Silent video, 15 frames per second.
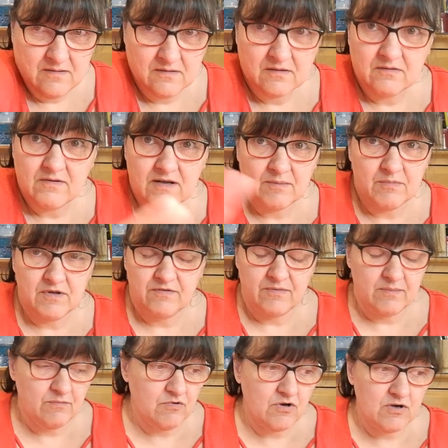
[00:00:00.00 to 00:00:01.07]
Correct me if
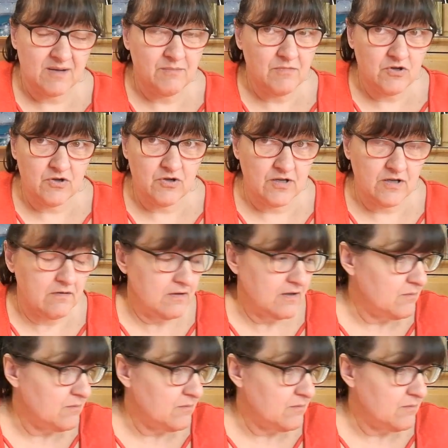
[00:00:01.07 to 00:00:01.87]
I'm wrong. I'm learning.